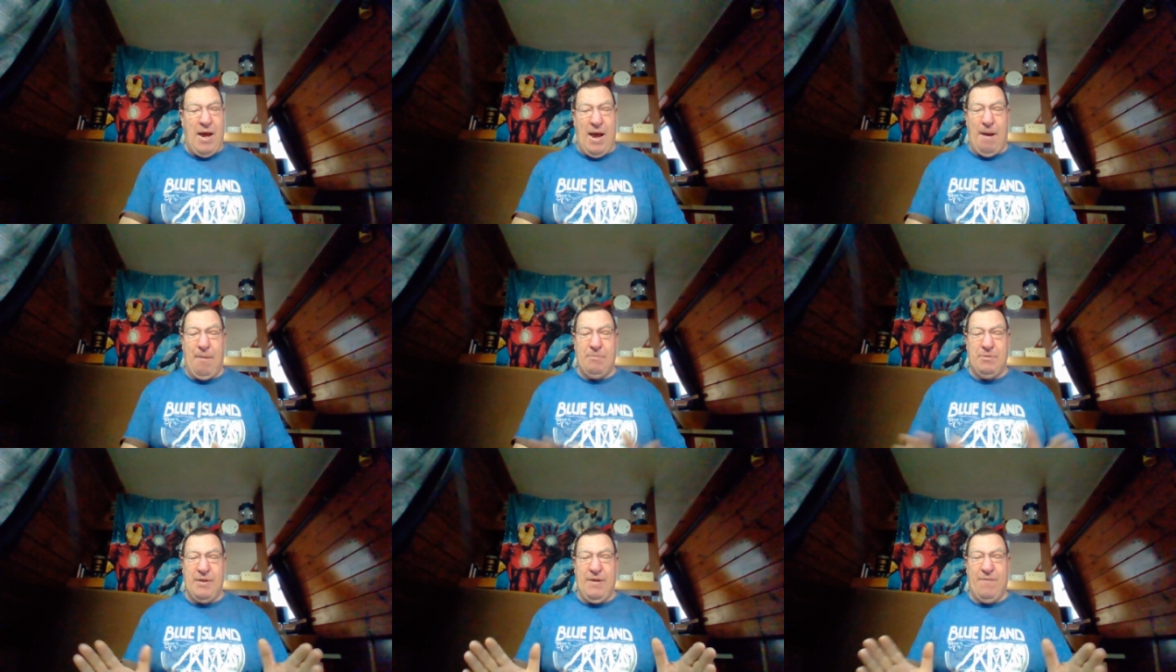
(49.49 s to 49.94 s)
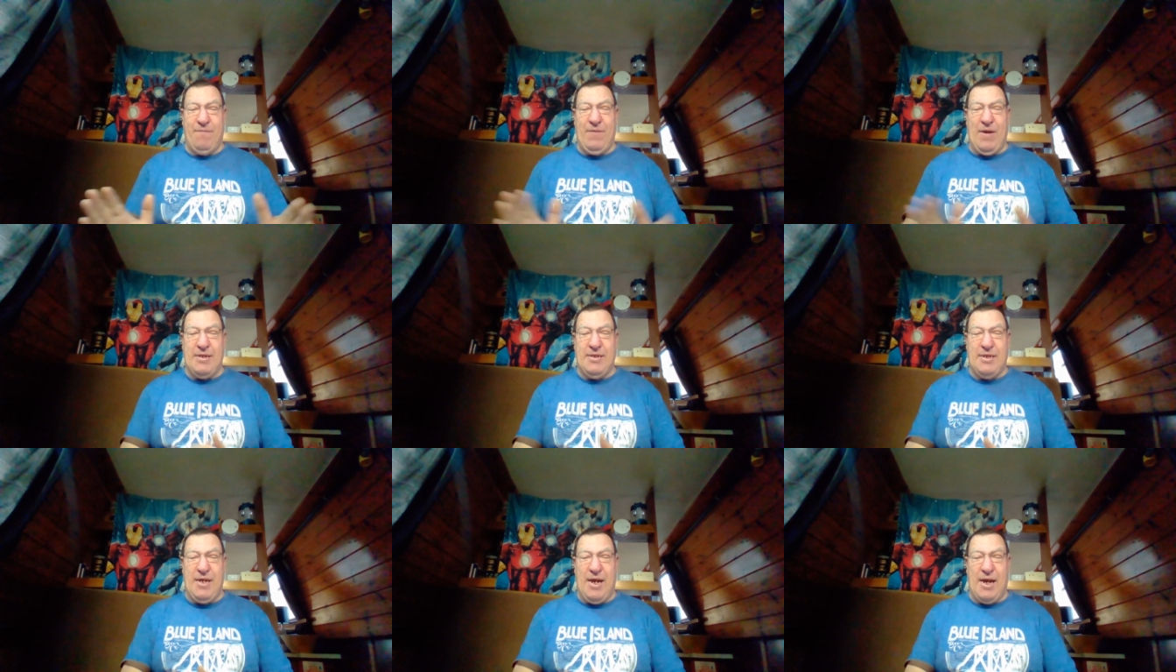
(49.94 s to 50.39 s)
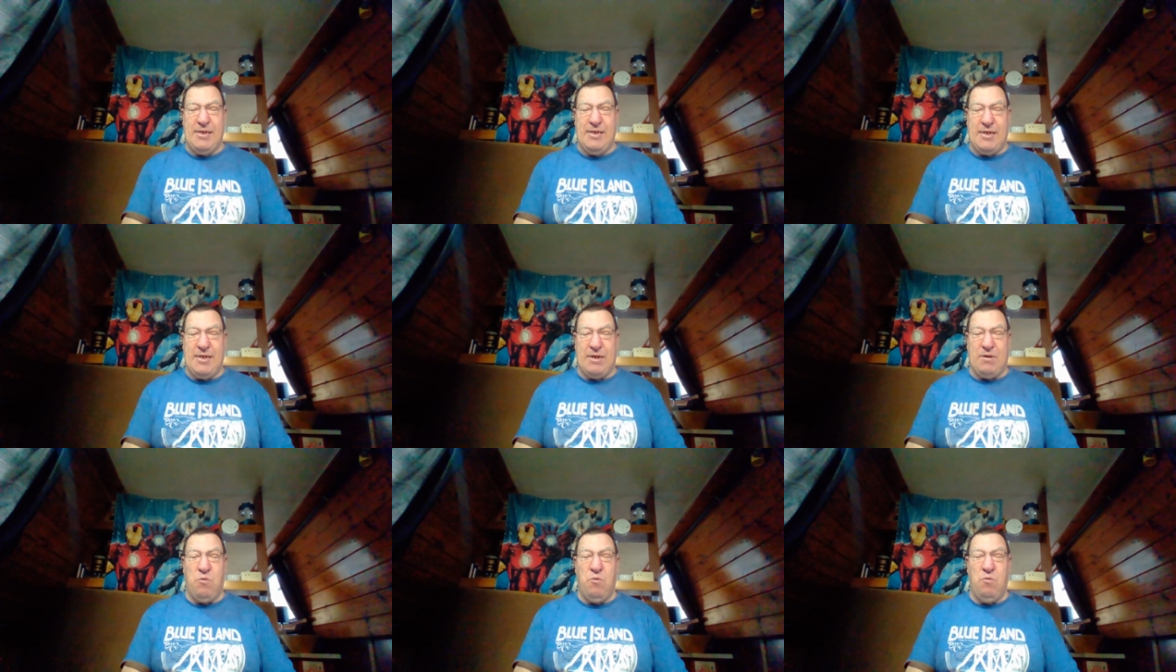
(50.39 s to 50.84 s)
Absolutely
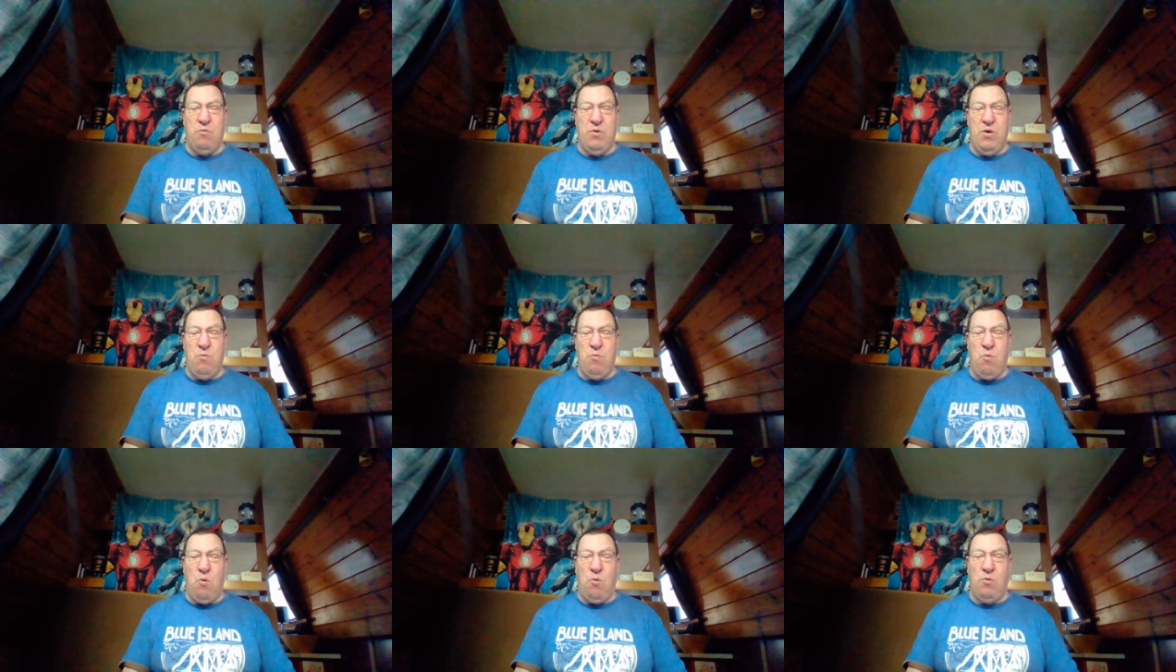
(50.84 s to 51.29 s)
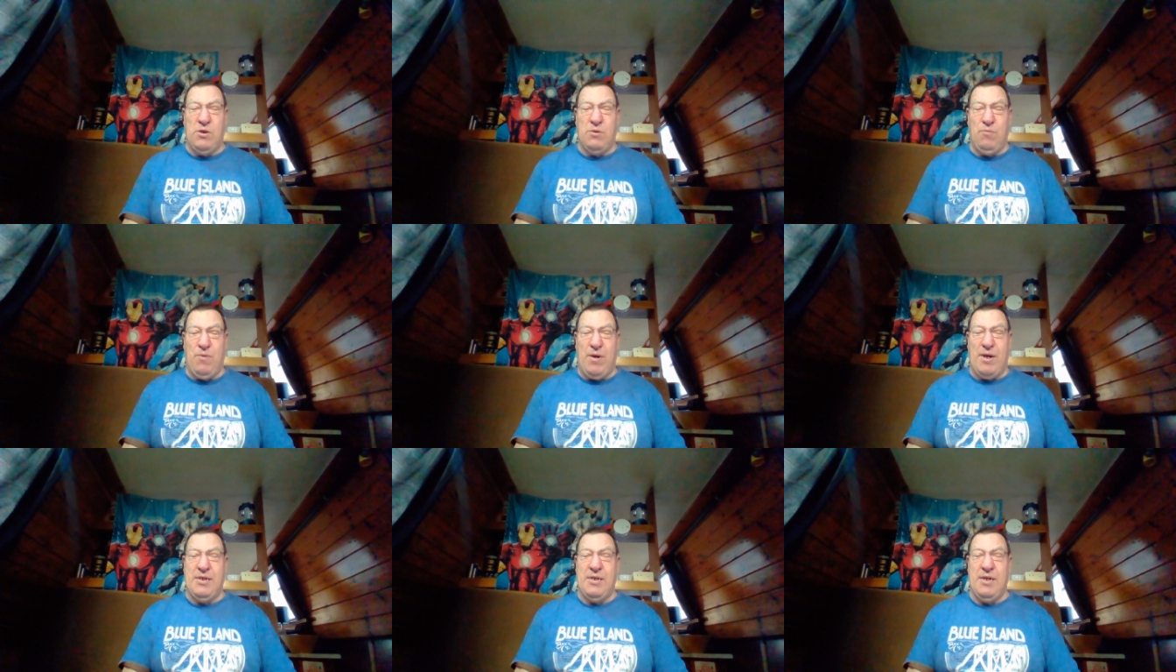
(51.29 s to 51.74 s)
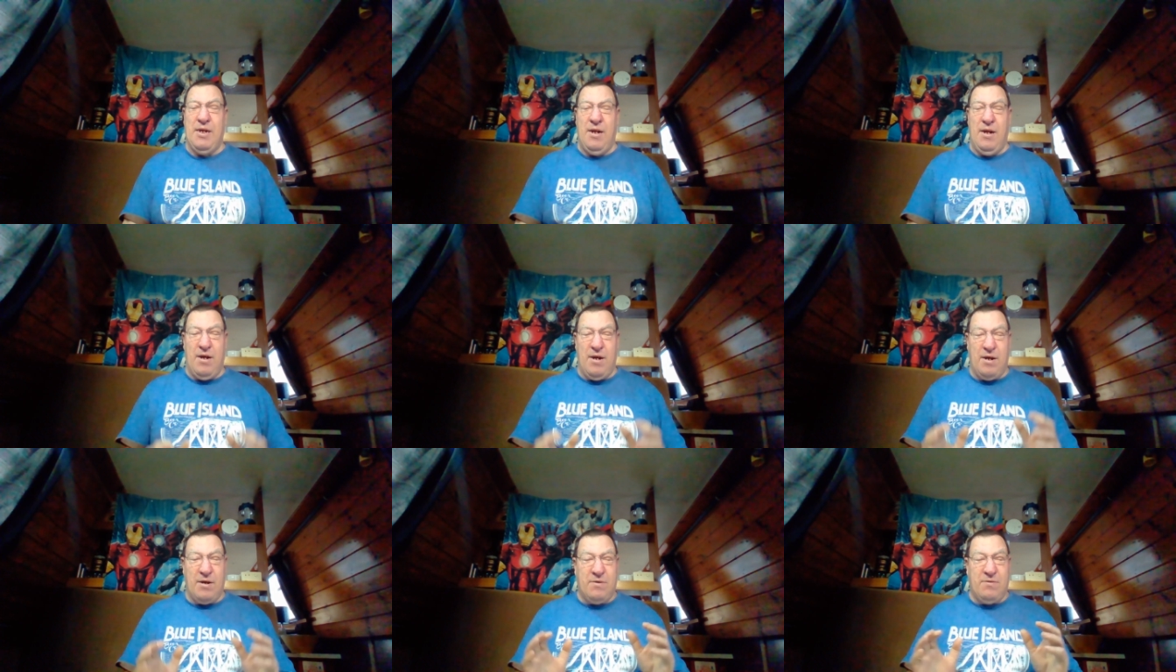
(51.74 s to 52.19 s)
fantastic. All new waterways
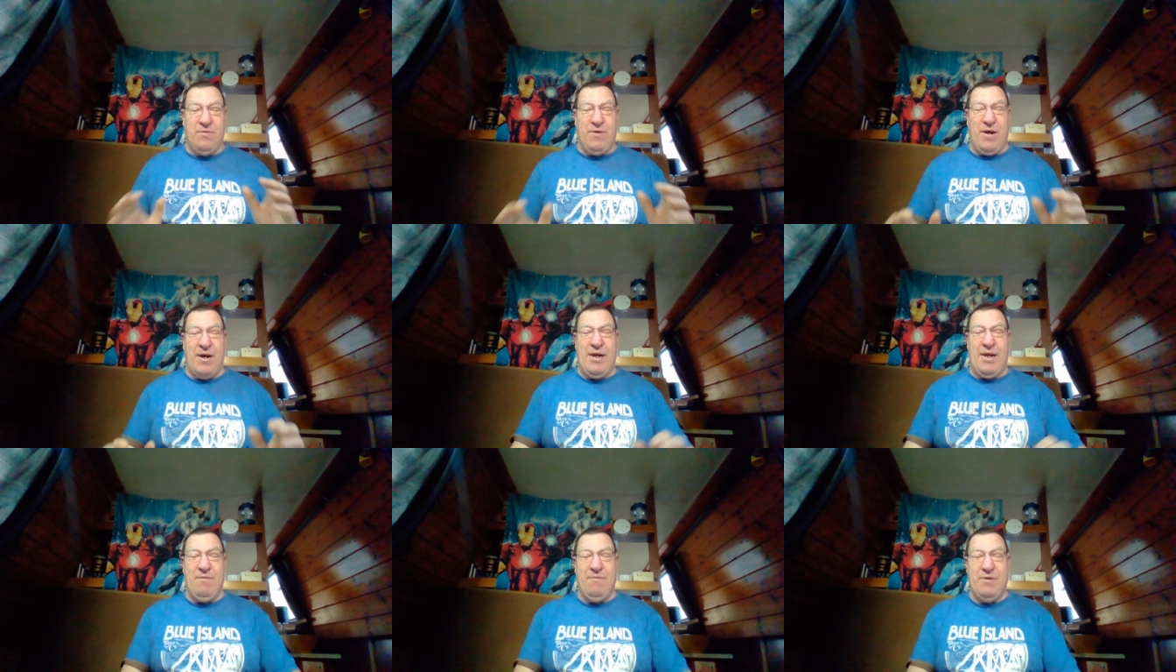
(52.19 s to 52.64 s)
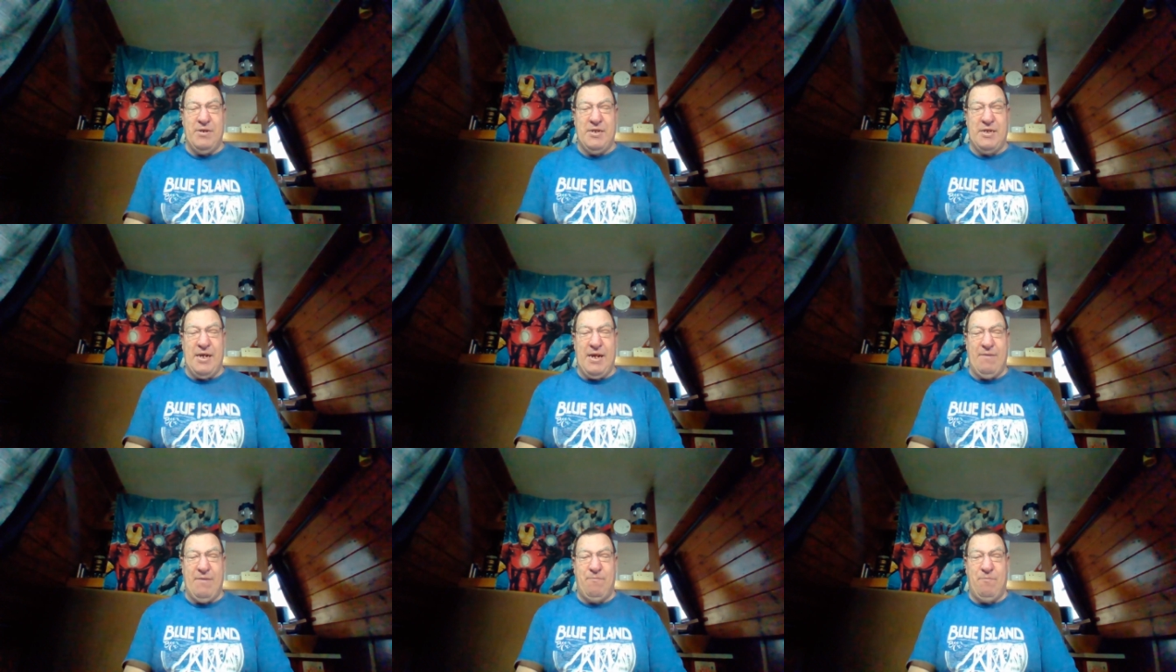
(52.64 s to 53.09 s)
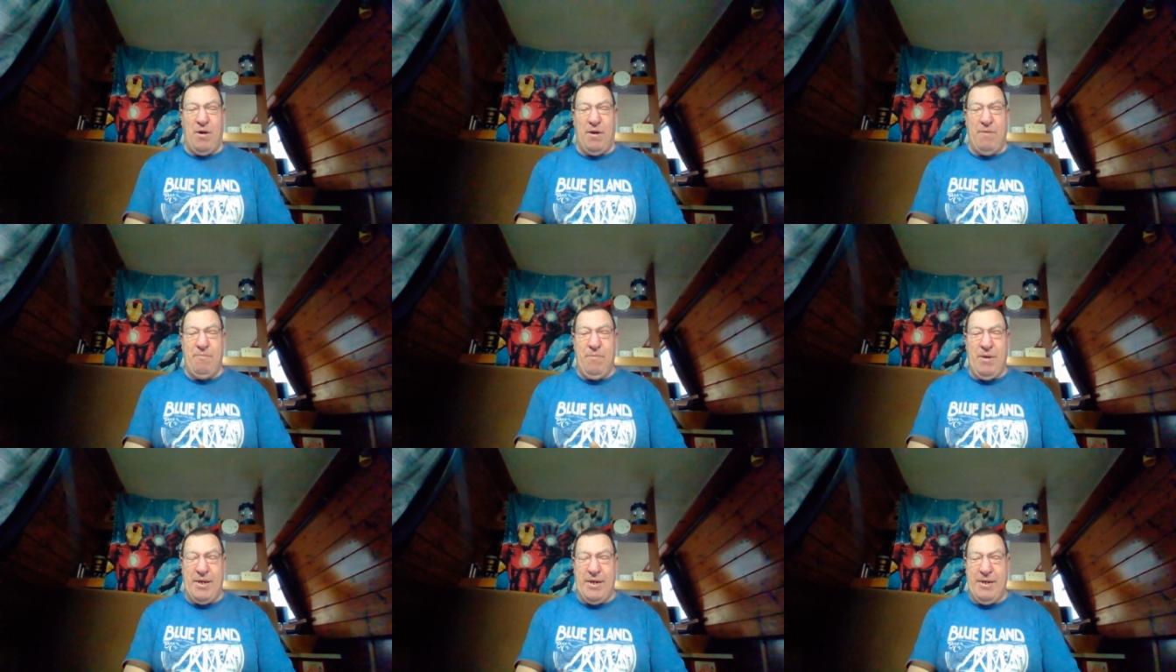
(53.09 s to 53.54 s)
are greatly received
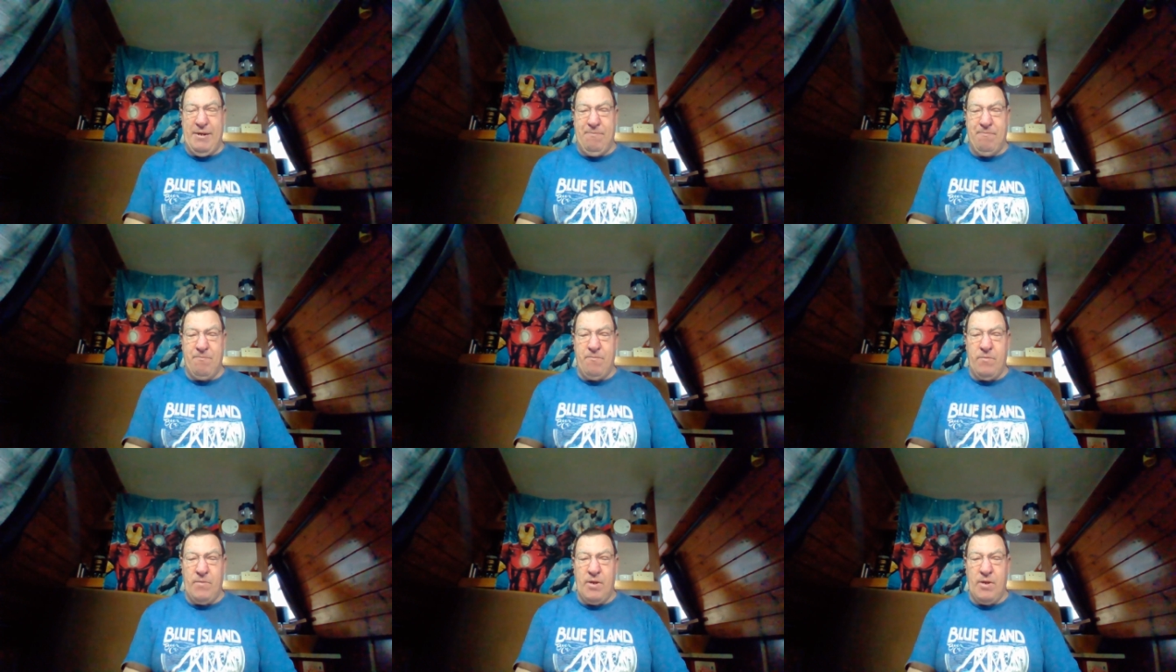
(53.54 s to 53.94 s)
by me.